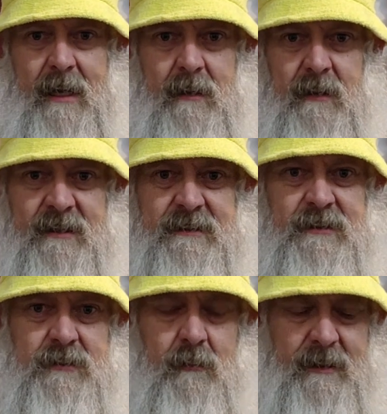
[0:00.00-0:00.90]
kind of
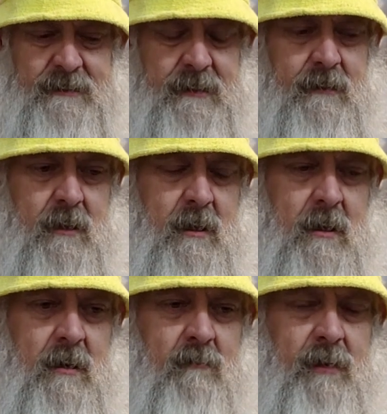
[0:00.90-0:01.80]
accentuates it.
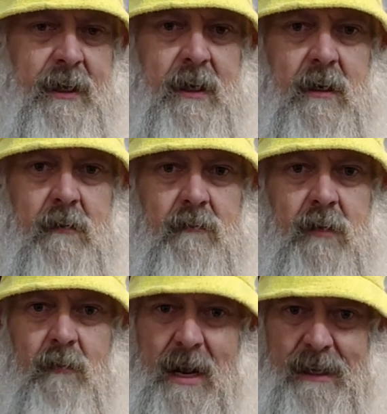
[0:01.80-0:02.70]
But
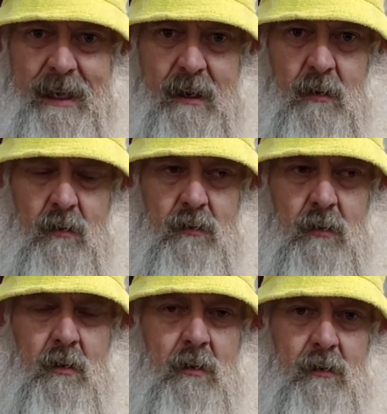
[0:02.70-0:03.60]
right now,
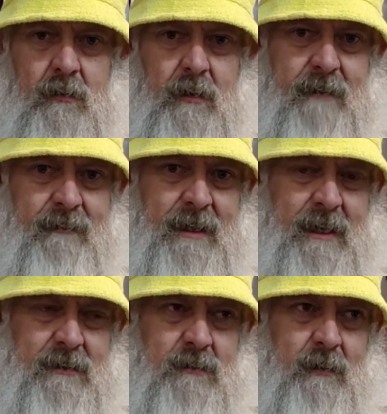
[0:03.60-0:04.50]
they're even
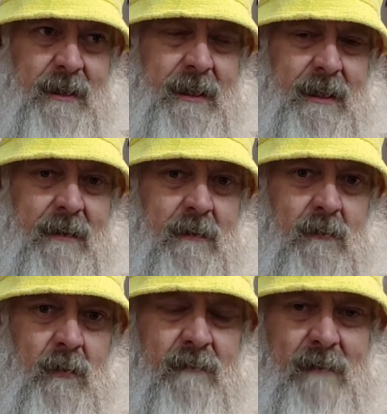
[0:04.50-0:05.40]
kind of squeaky
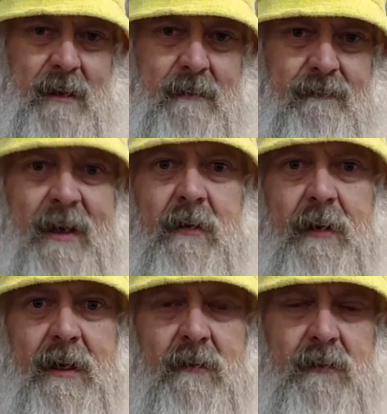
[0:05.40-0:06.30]
with my
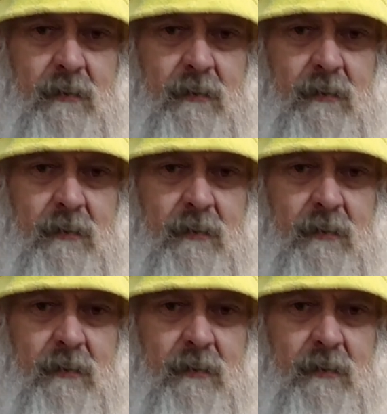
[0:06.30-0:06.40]
fingernail,